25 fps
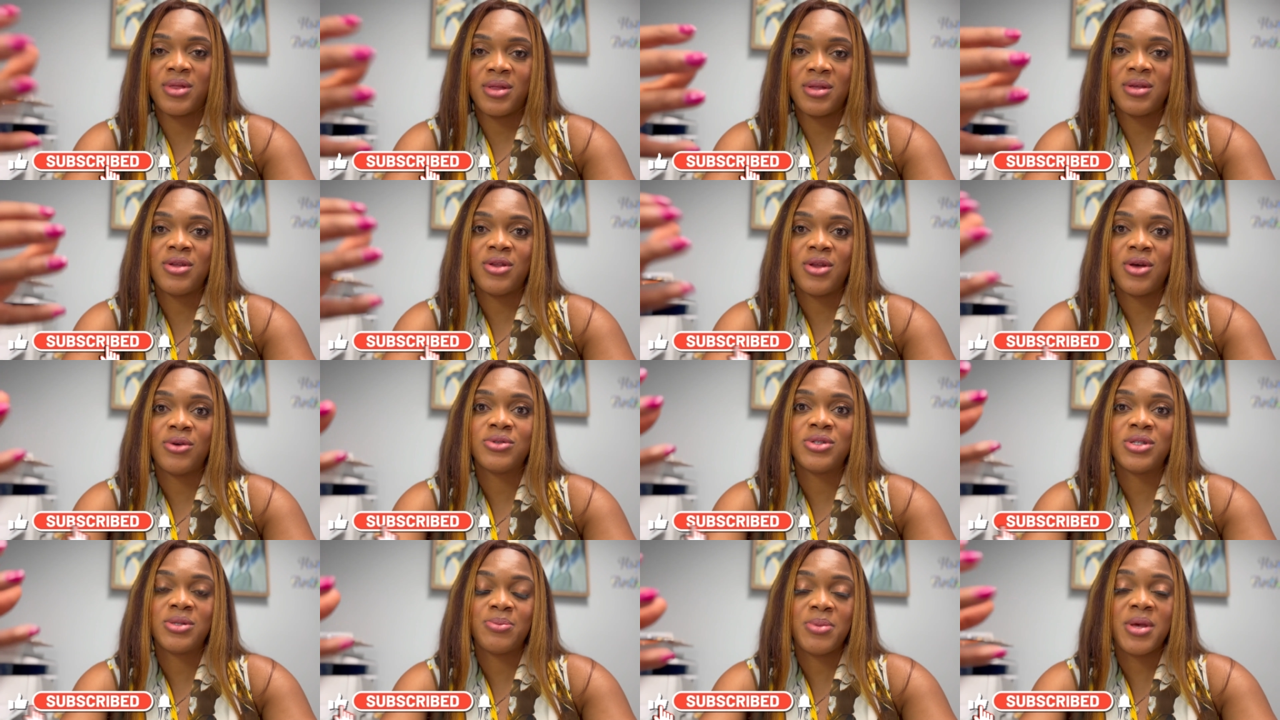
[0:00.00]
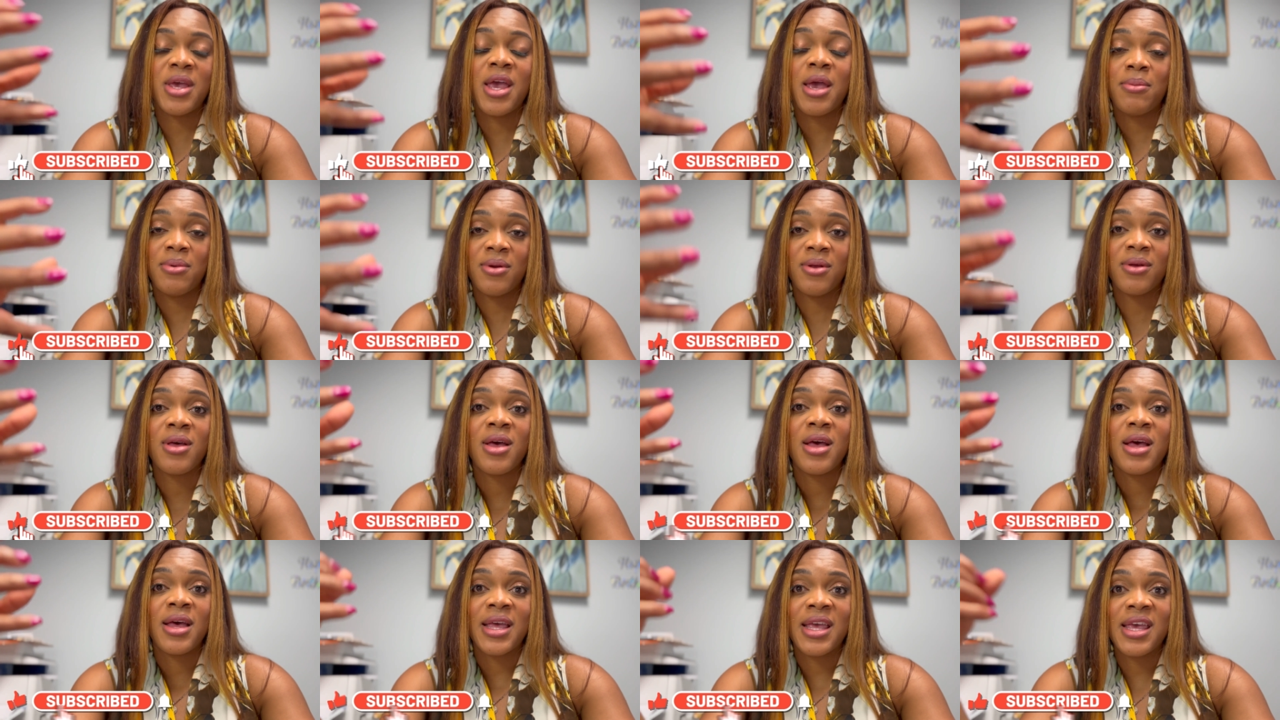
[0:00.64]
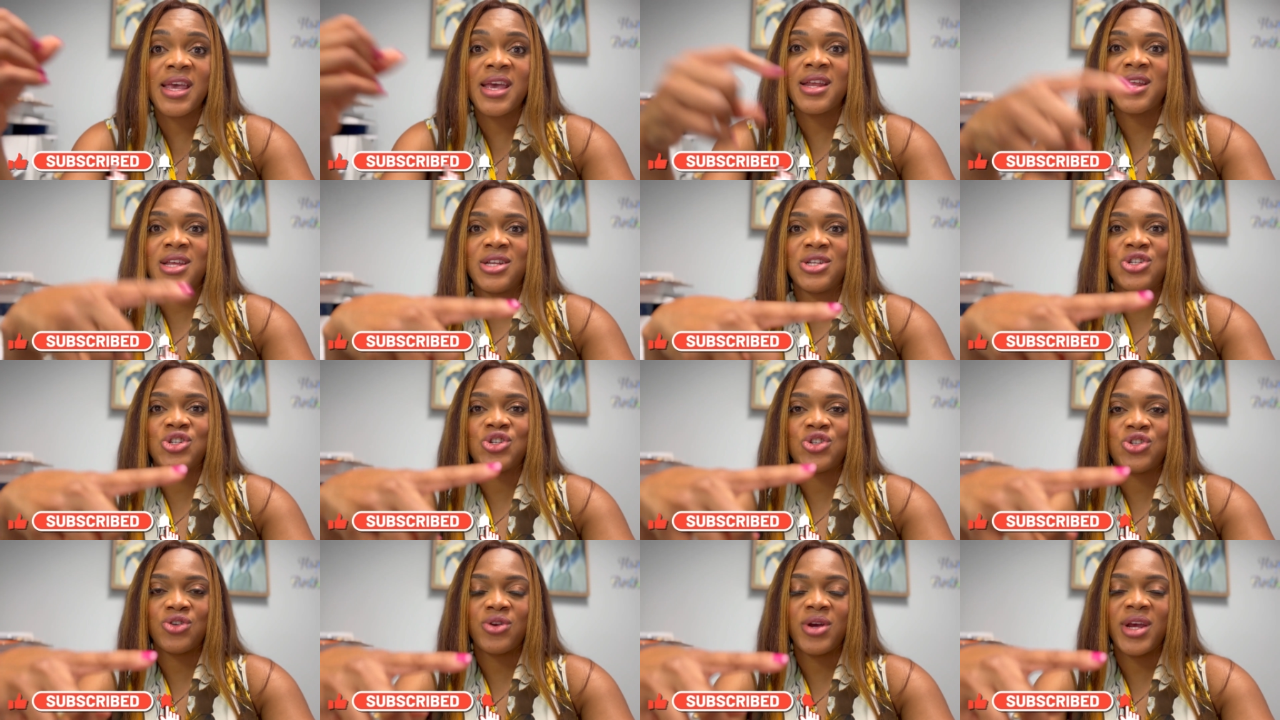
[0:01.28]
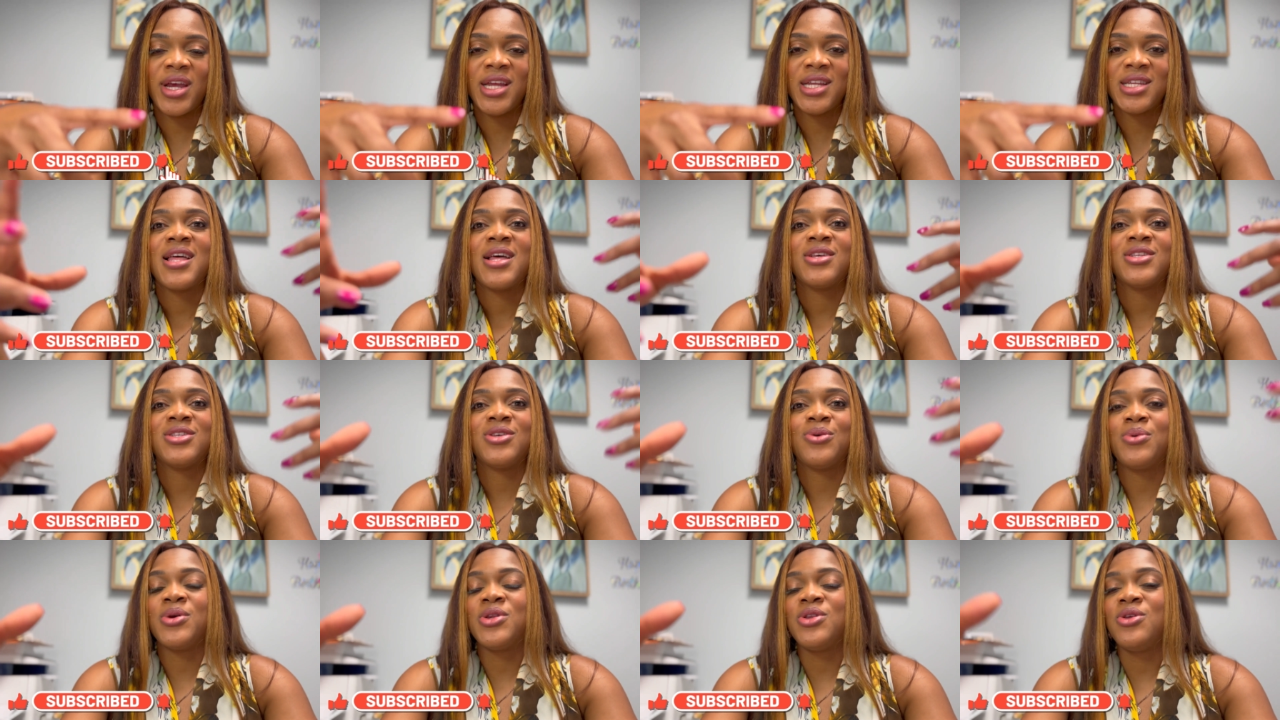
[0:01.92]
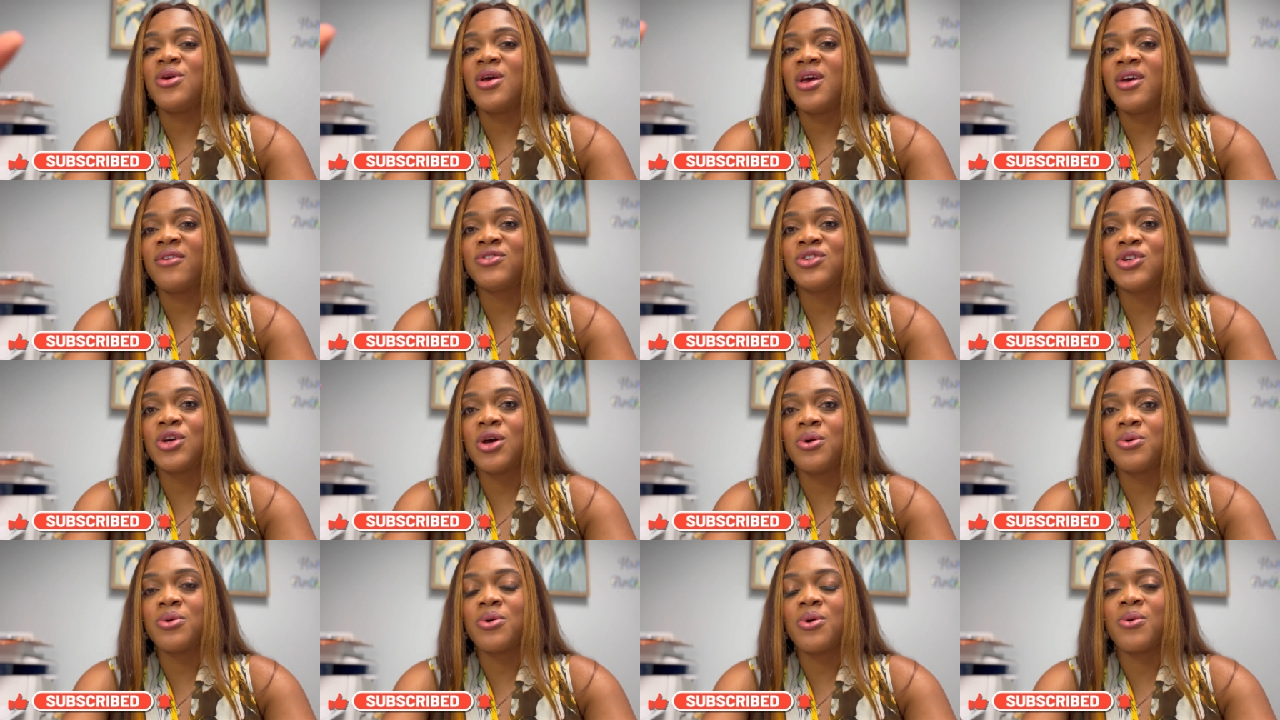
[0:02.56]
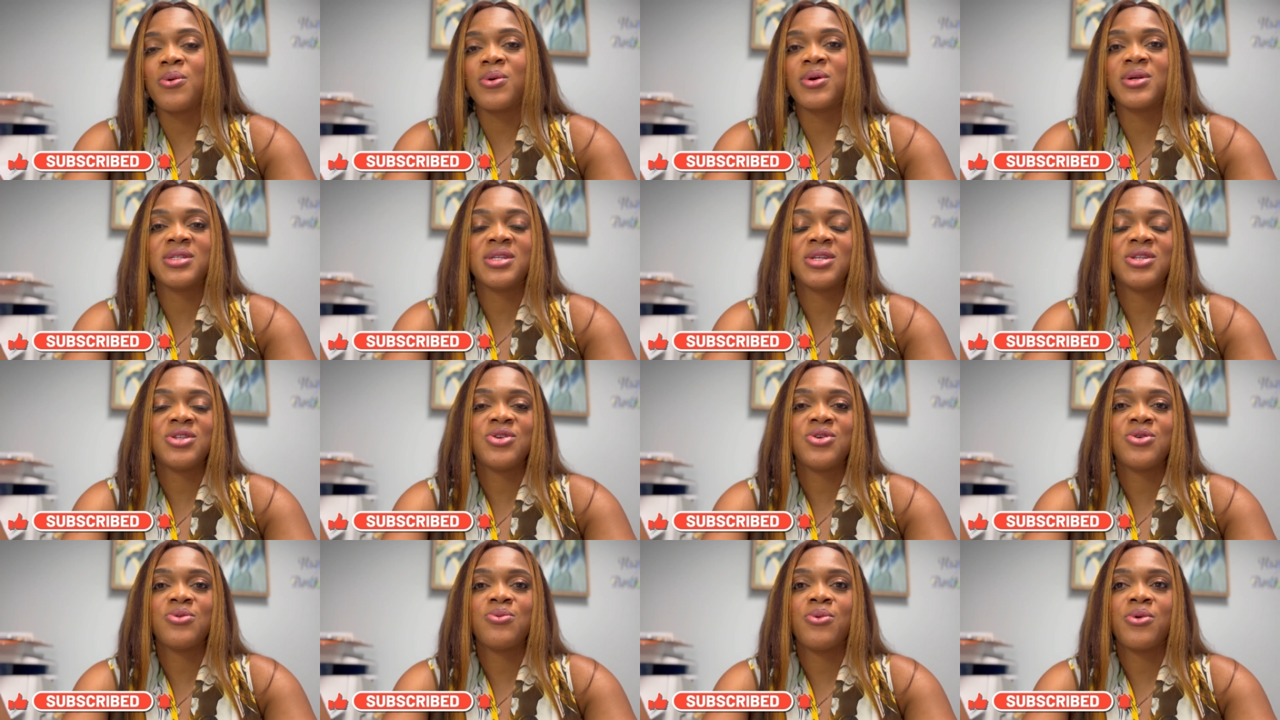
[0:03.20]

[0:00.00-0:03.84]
you know, to be able to get it straight. So when you have toe corns and you're